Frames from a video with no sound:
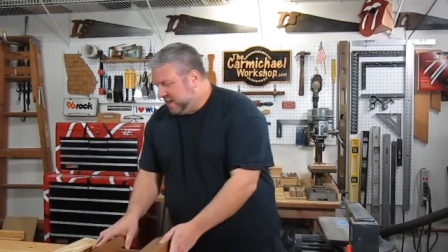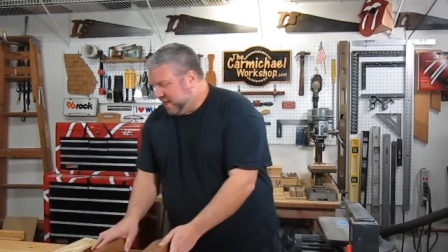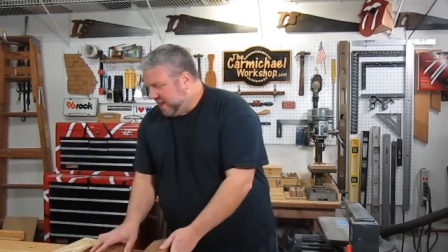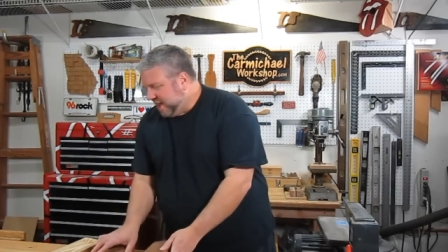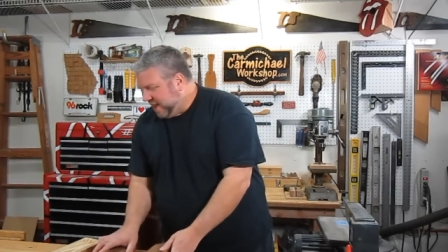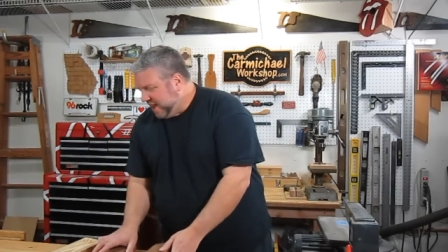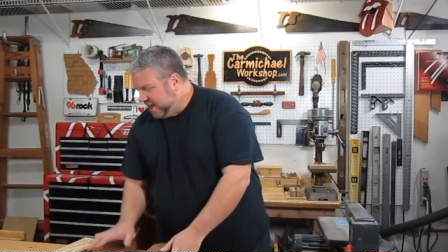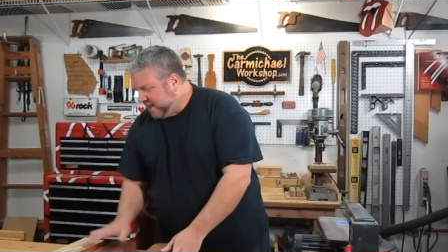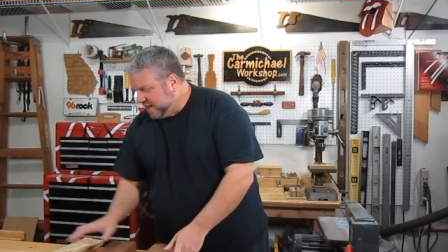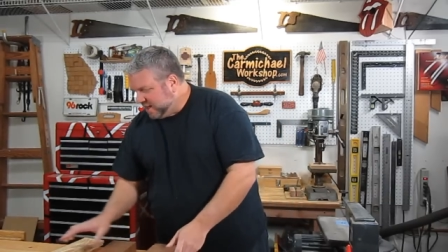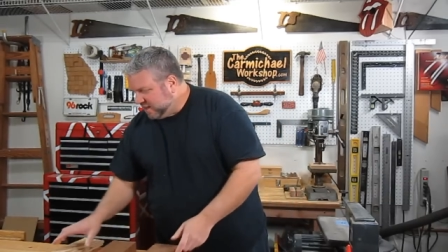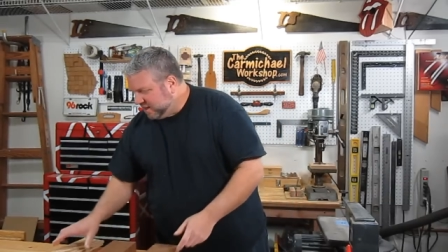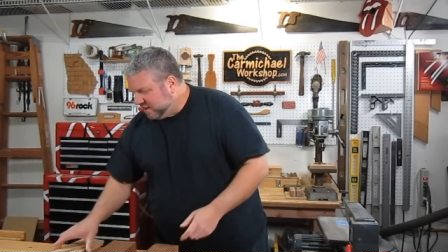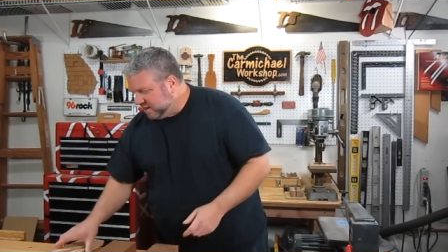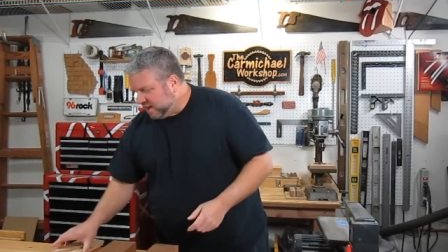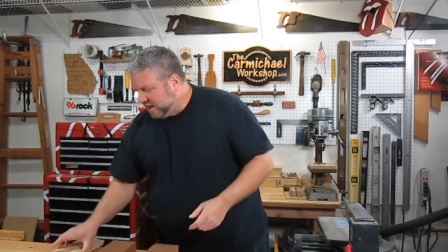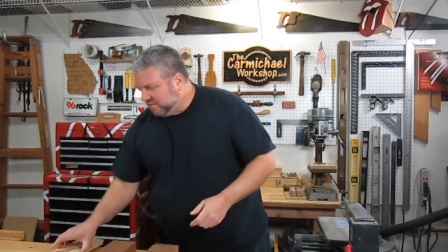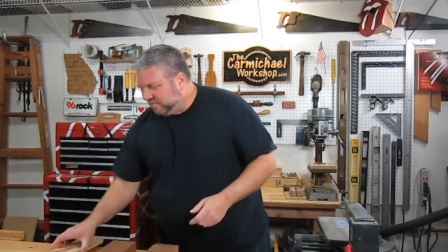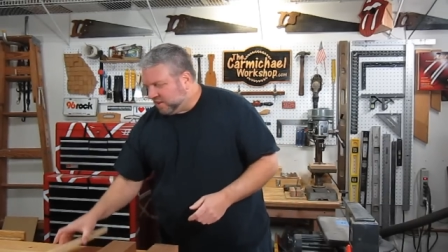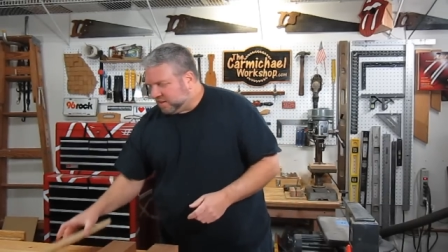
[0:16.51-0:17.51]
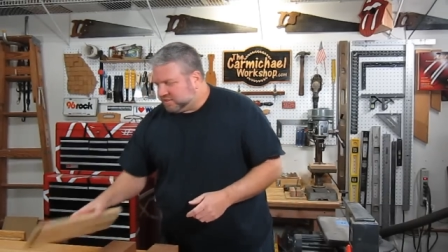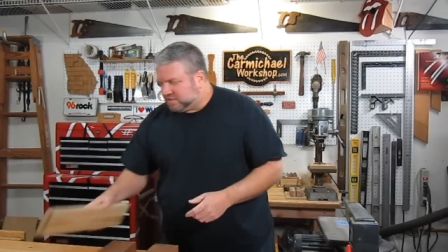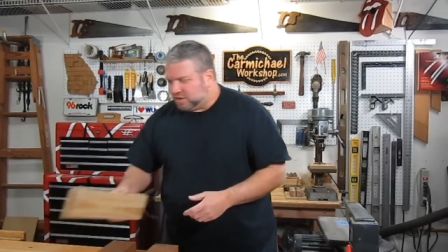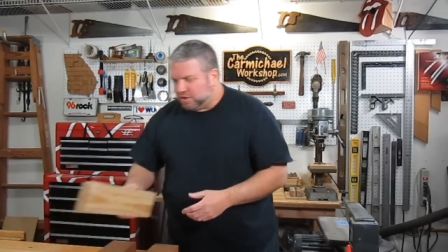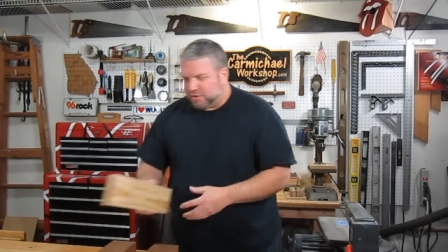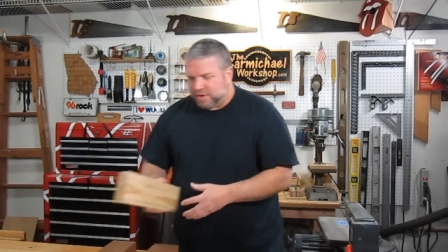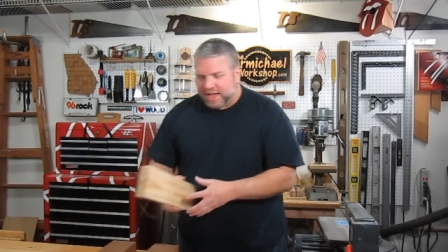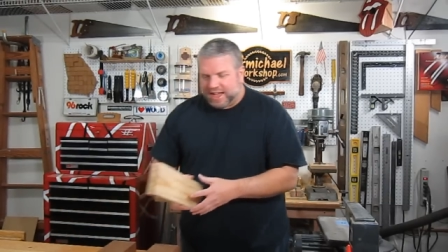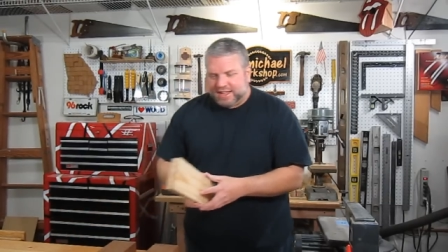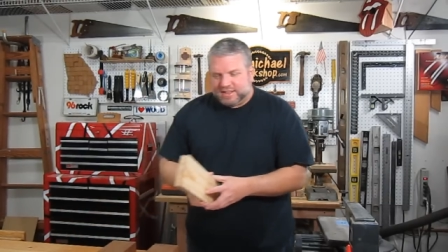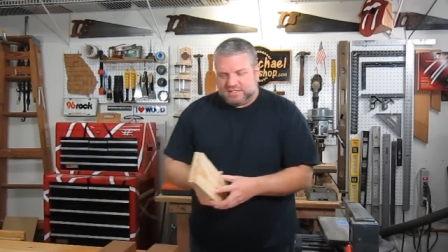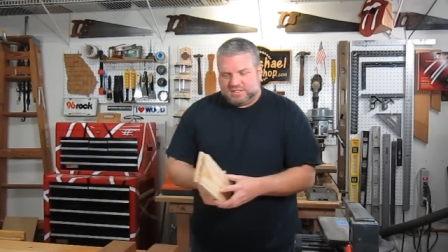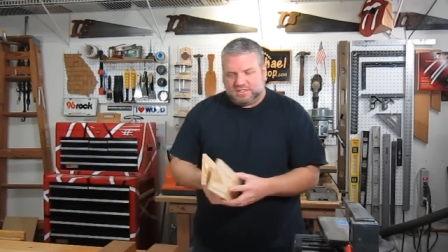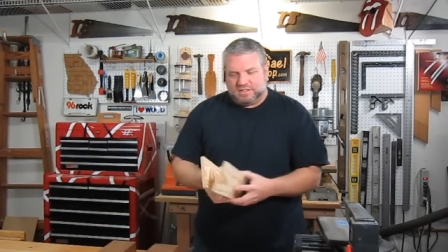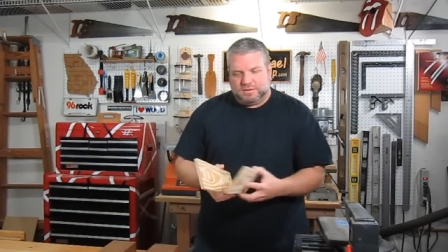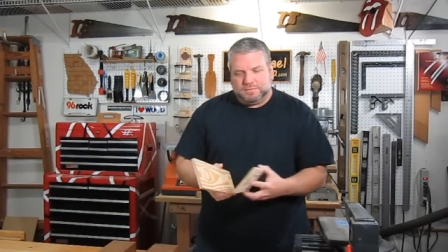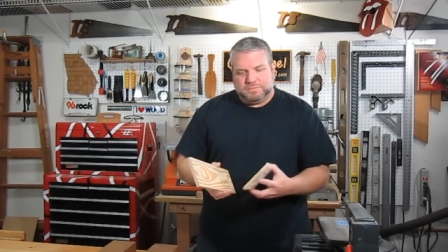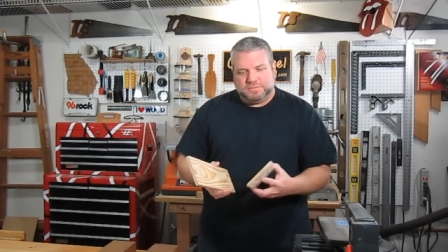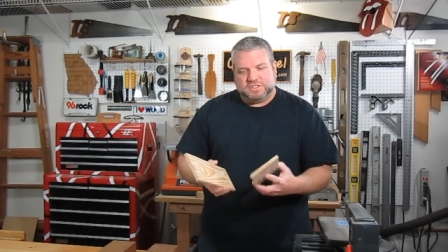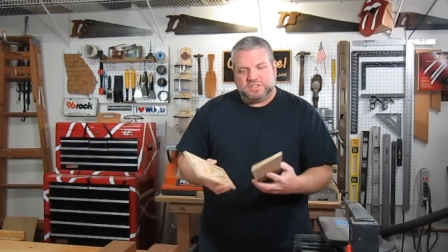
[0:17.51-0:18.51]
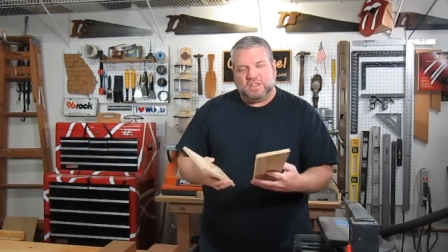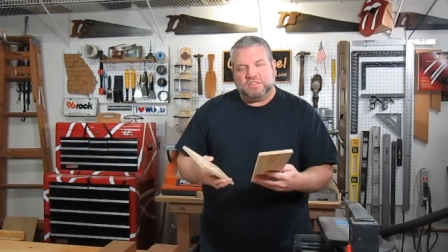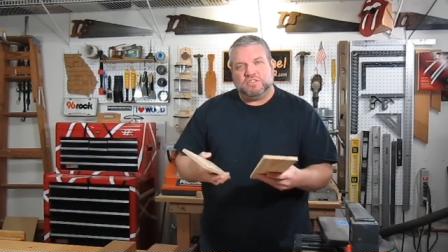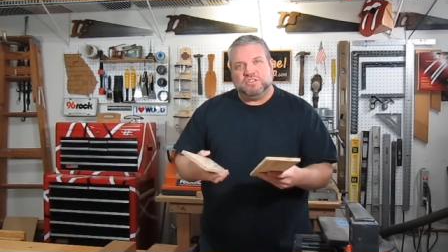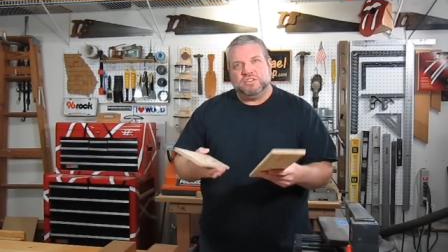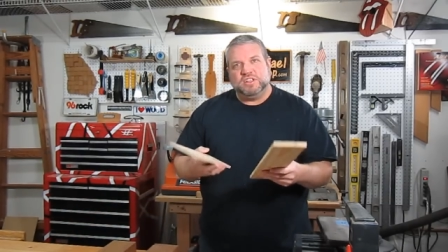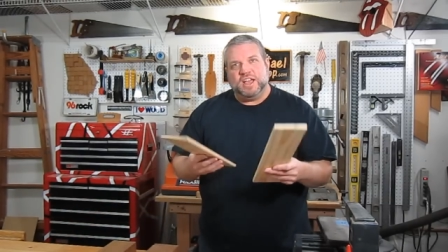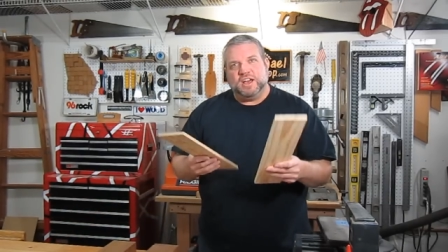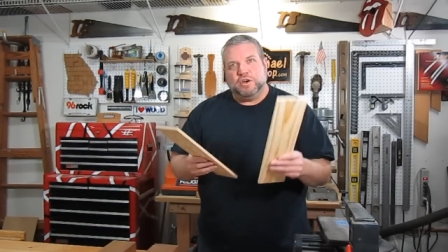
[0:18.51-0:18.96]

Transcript: and I've also got some Southern